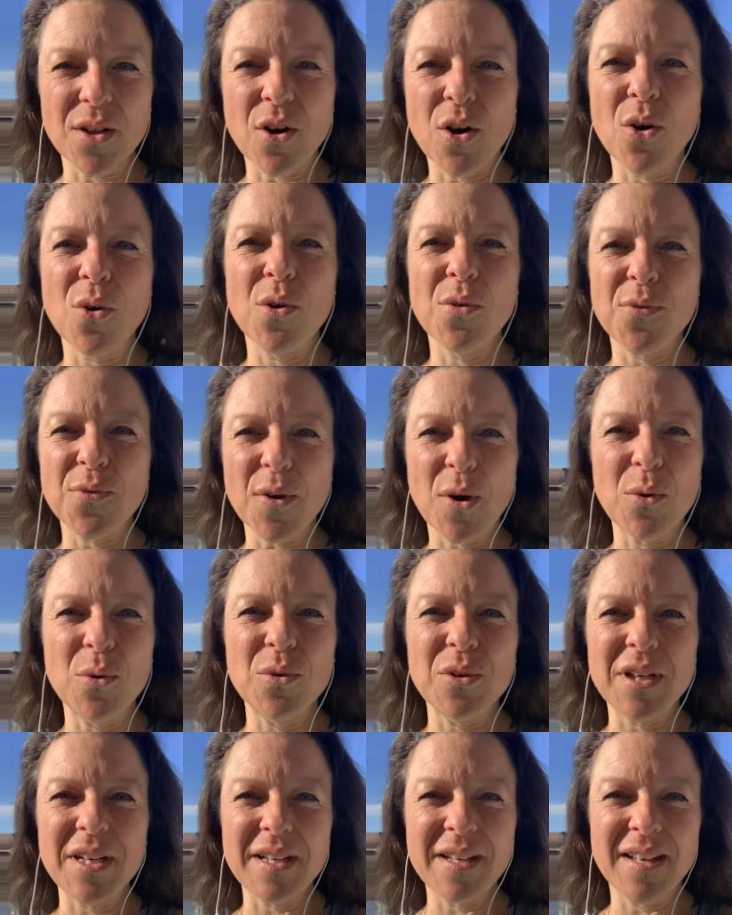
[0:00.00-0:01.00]
Oh, if
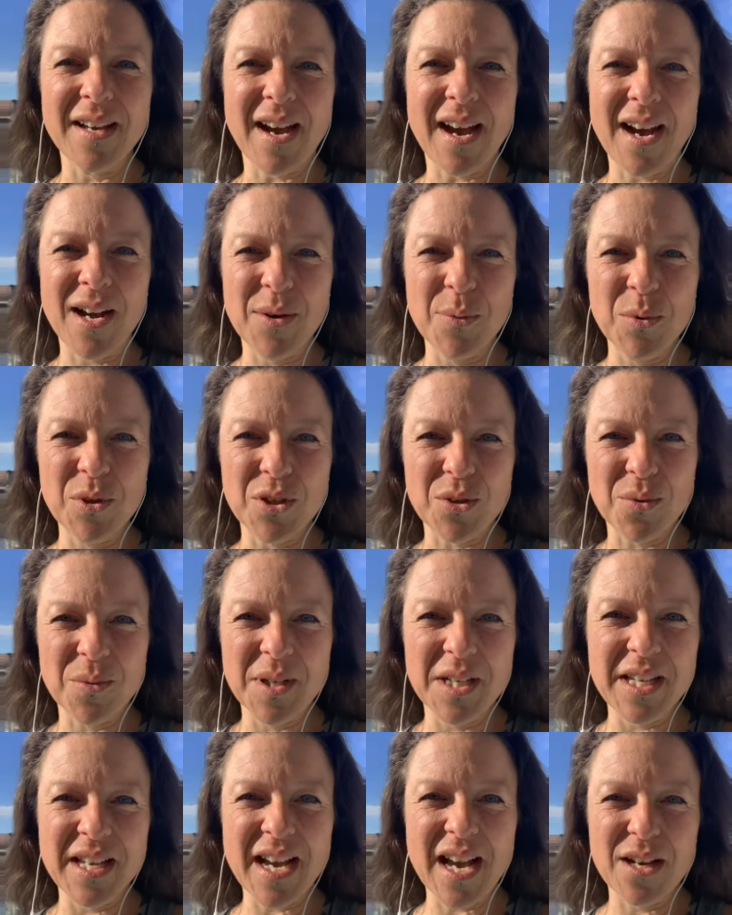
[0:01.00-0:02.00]
only I would
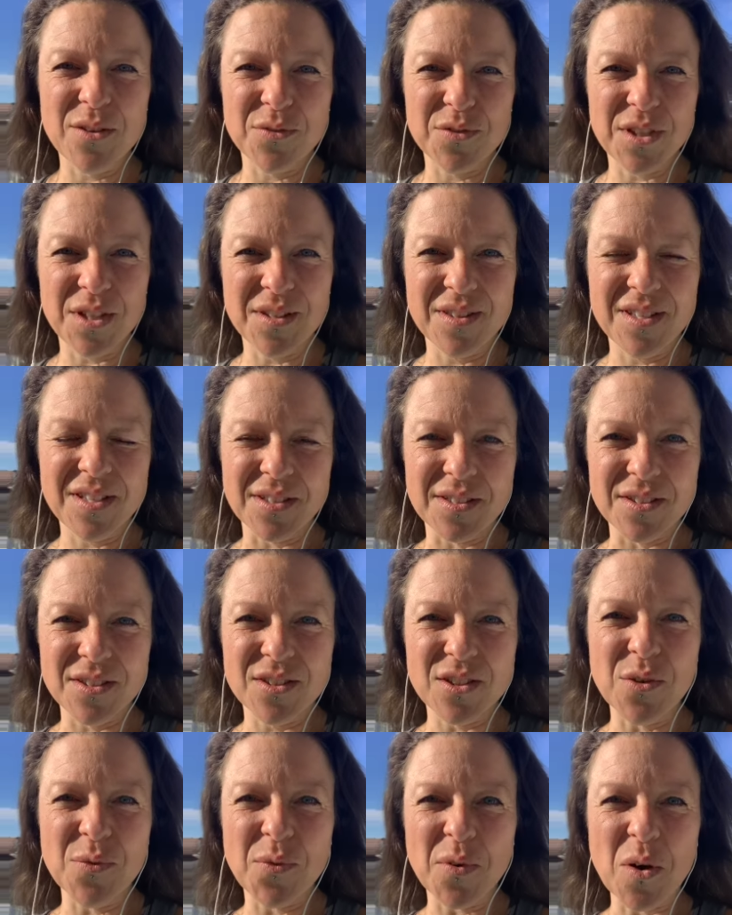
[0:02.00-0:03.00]
already have done this.
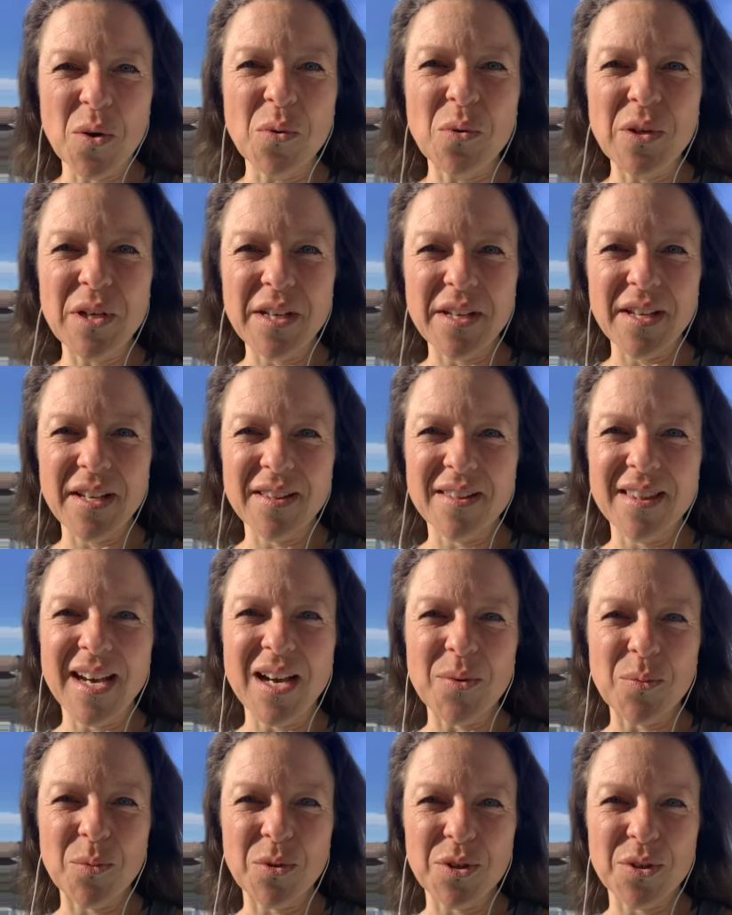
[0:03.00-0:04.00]
If only
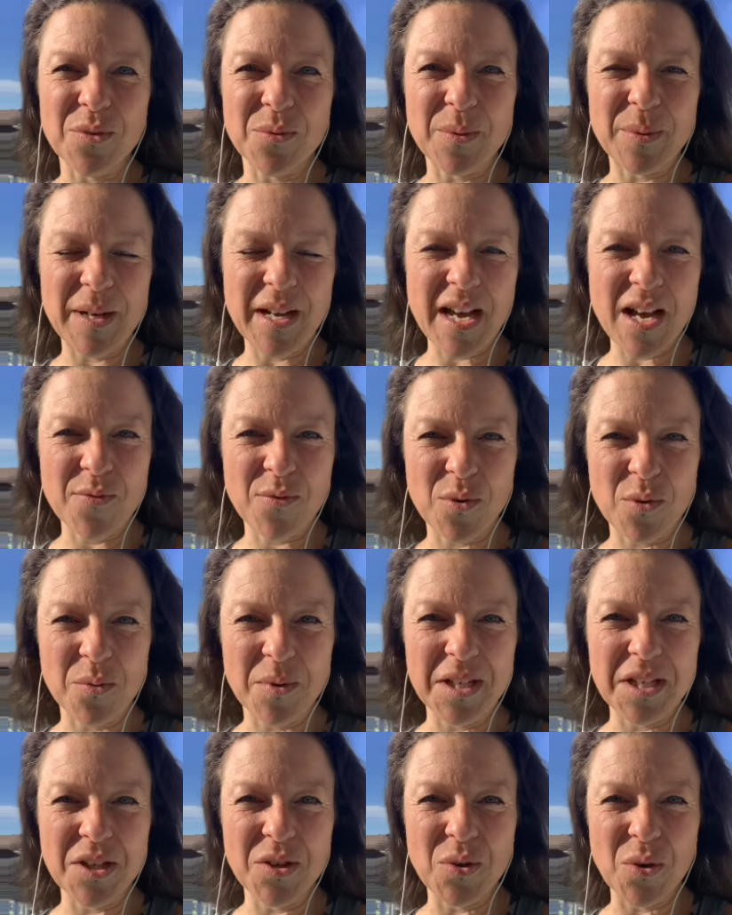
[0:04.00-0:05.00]
that would have
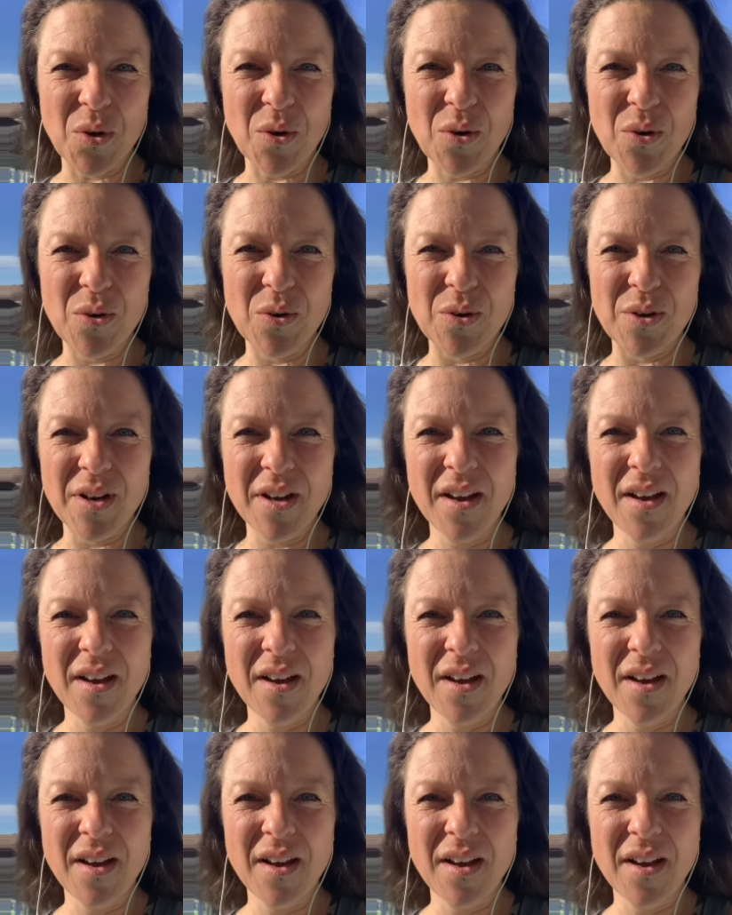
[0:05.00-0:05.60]
already occurred.